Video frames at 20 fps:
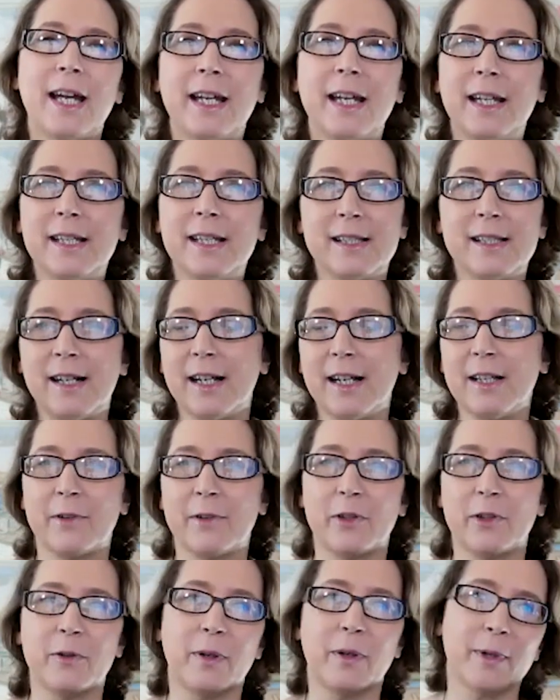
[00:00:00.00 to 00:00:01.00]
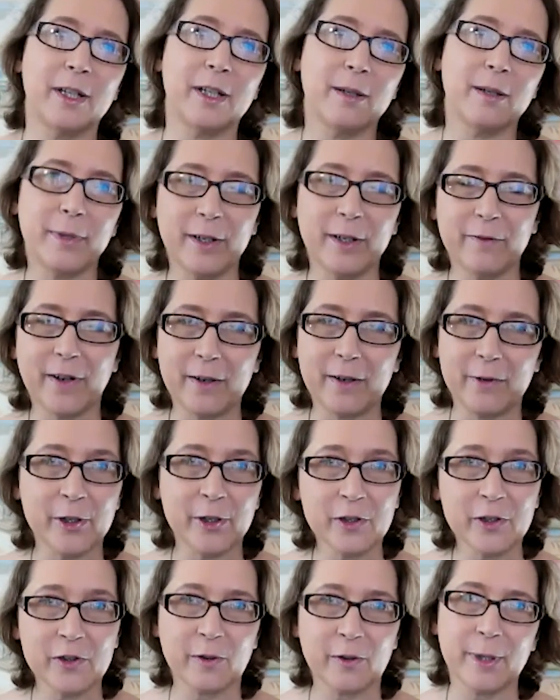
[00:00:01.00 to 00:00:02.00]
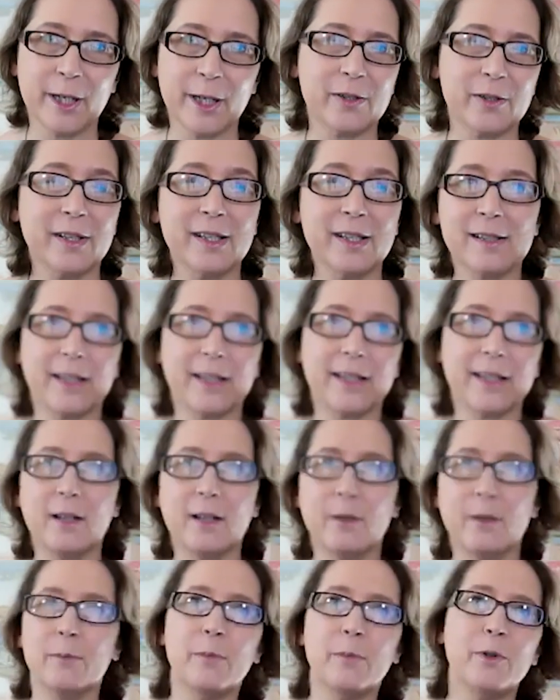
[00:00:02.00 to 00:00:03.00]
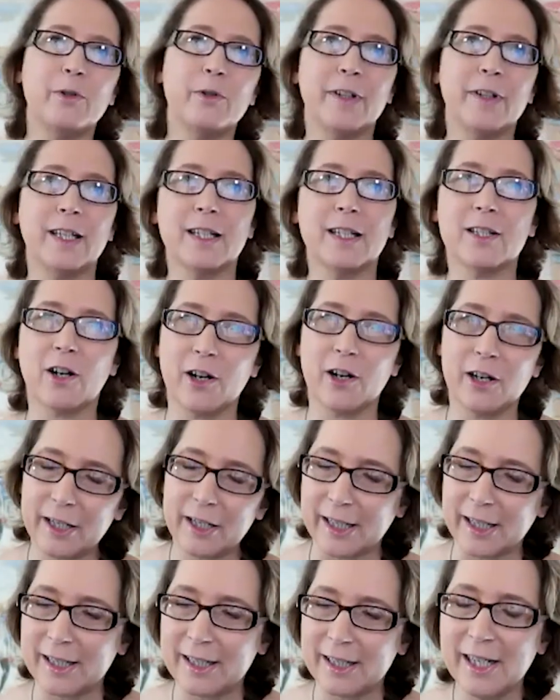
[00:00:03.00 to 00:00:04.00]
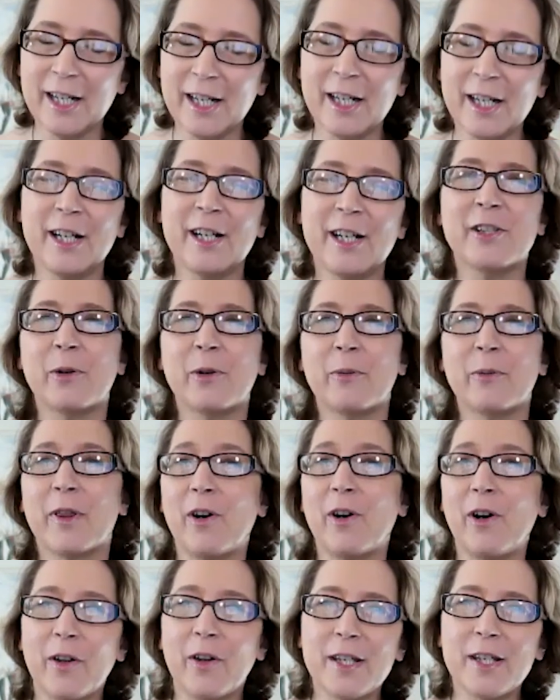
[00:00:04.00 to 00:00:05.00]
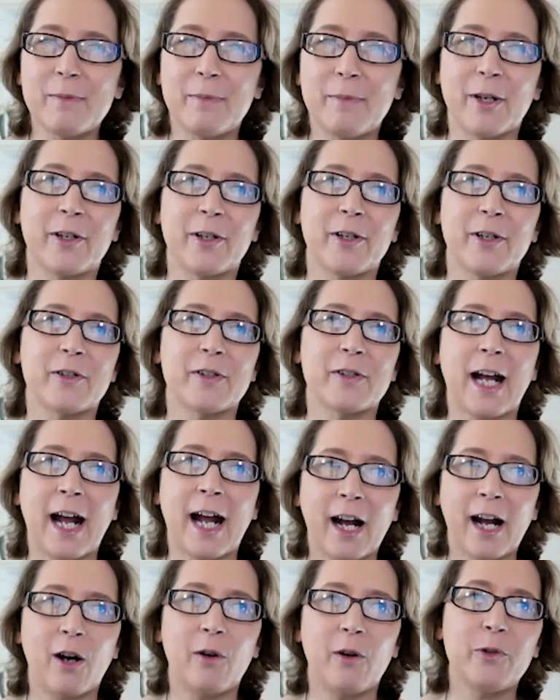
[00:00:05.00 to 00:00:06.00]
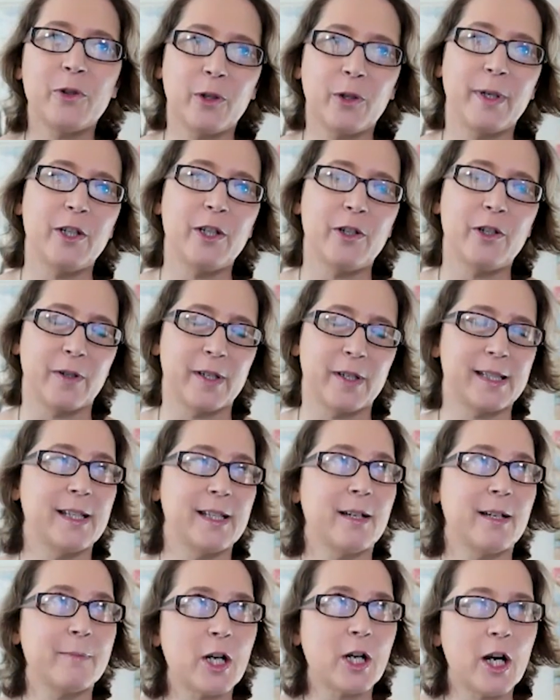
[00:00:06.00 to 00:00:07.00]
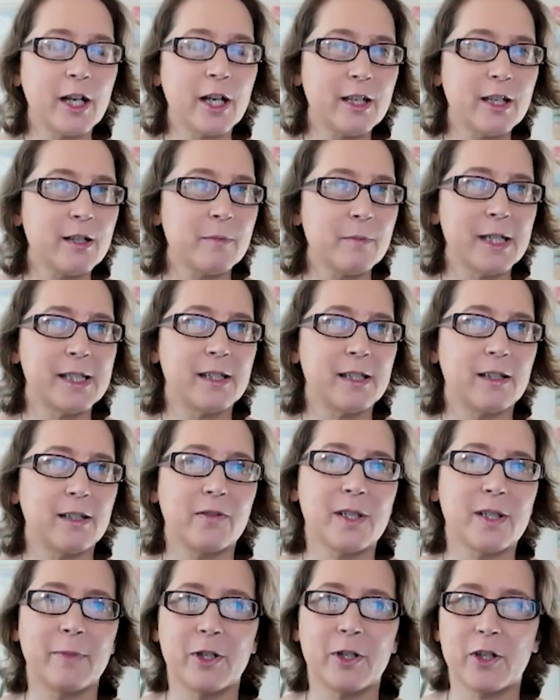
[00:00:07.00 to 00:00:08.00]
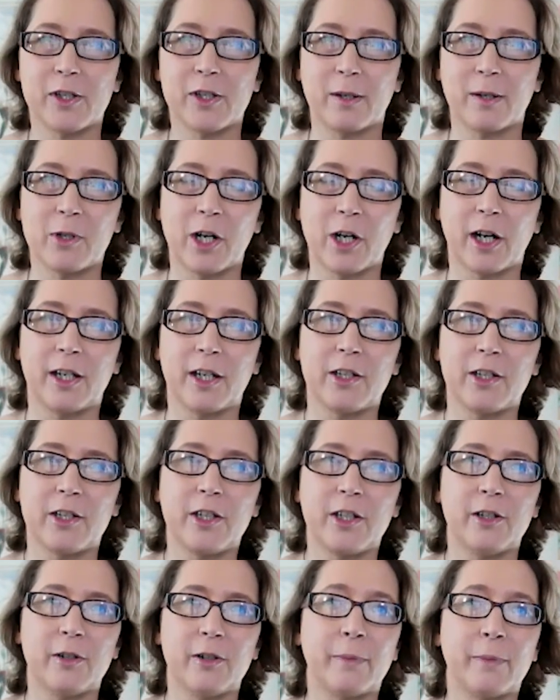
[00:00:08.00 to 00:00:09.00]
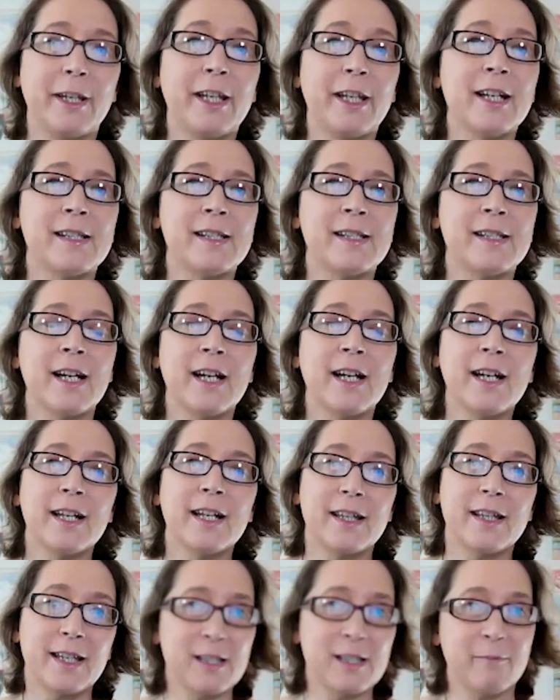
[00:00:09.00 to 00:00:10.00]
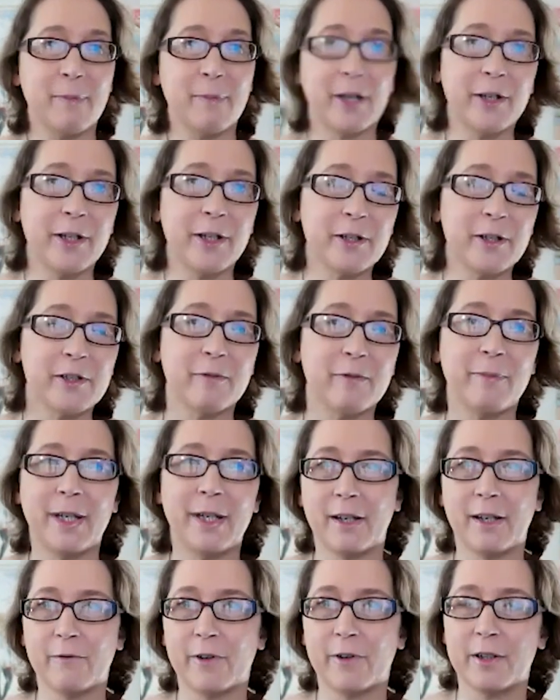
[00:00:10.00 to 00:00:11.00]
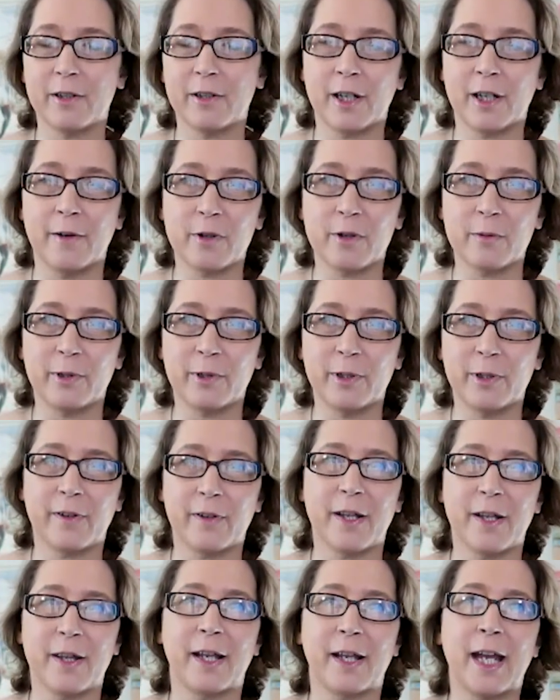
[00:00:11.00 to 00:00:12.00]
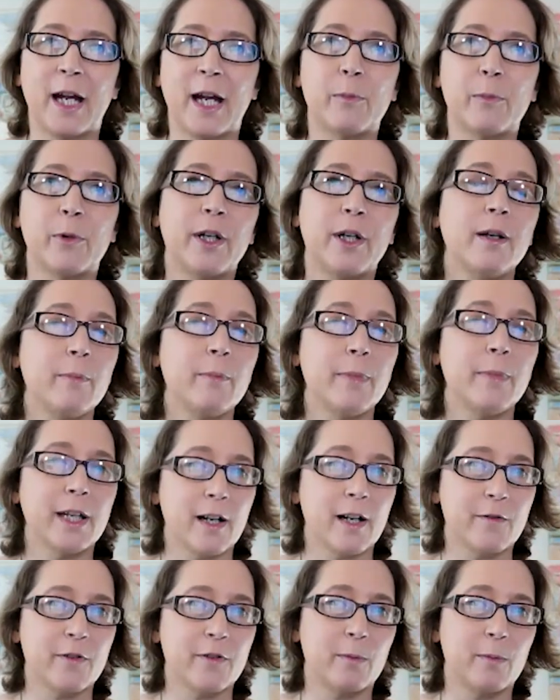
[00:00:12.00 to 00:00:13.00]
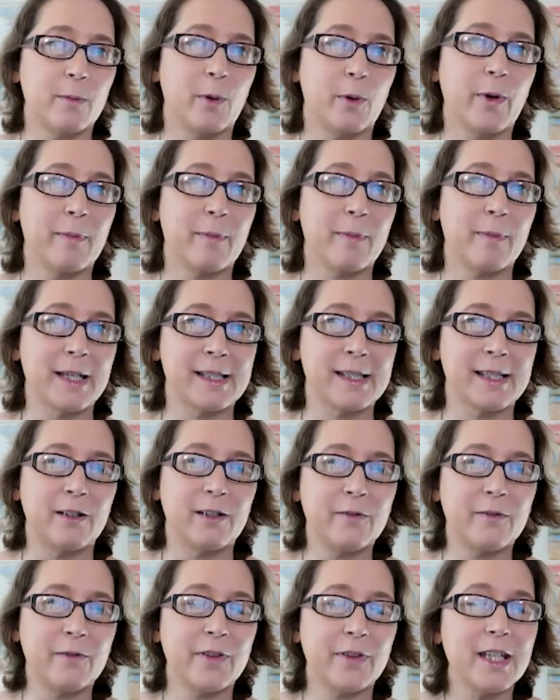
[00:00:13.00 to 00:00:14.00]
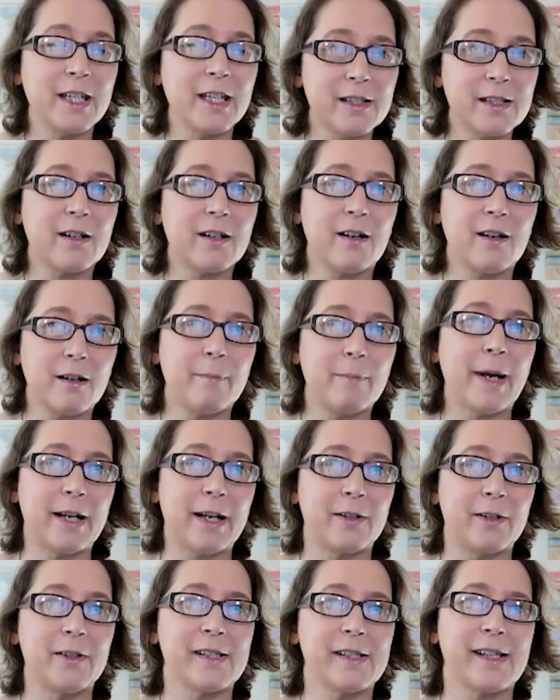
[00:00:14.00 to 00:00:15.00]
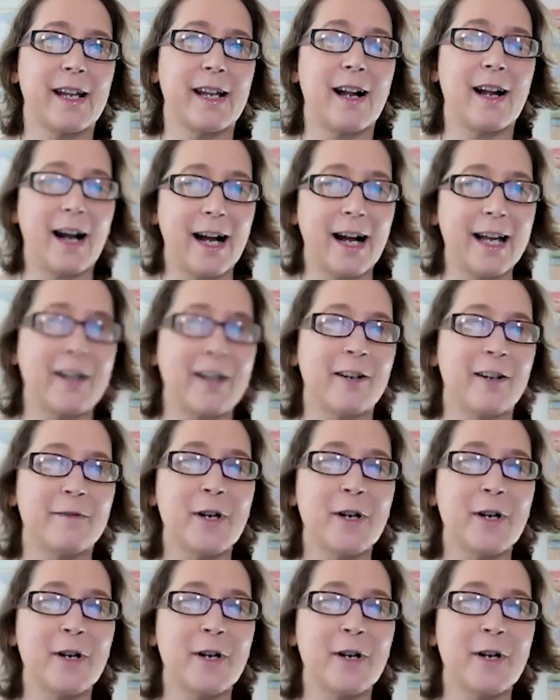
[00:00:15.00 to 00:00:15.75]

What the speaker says: is not even who I'm going to be 5 years from now. So this is like a moving target. So with all these barriers, how do we do this? And I'm talking to myself as much as I'm talking to you, because these barriers of being comfortable in front of the camera and being comfortable with myself, these are battles that I have